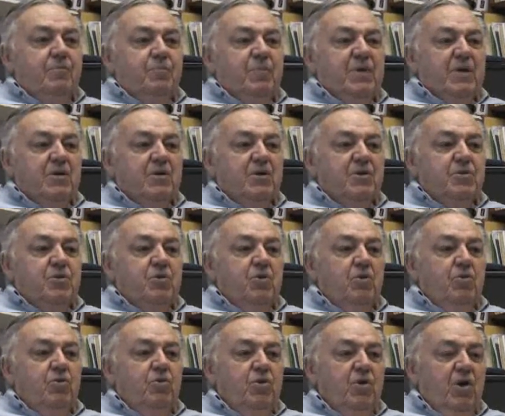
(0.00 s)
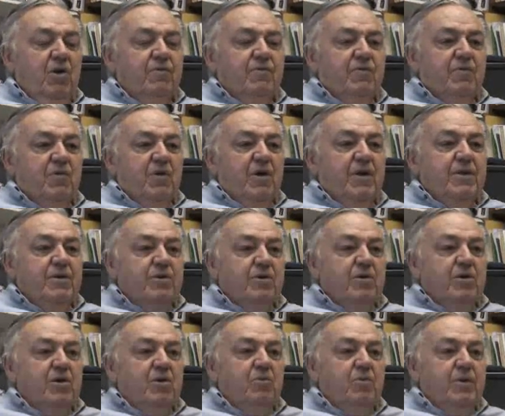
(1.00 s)
because you're not frightened to
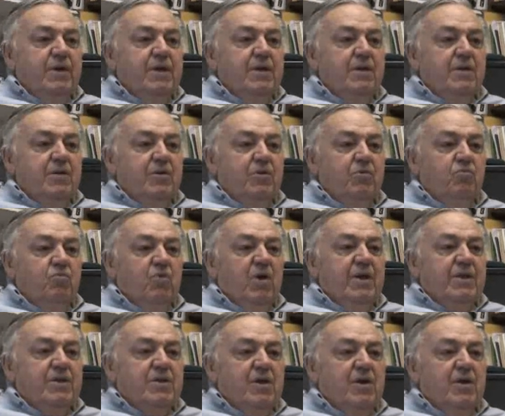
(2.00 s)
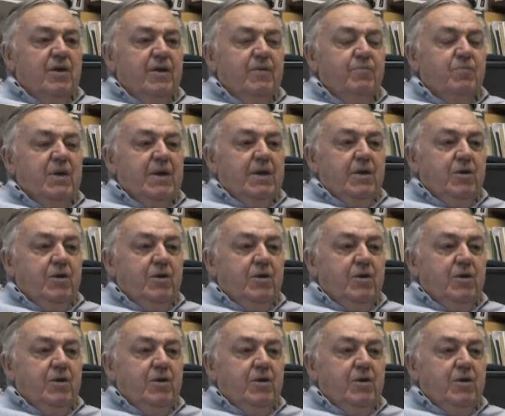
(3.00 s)
go in at the right time.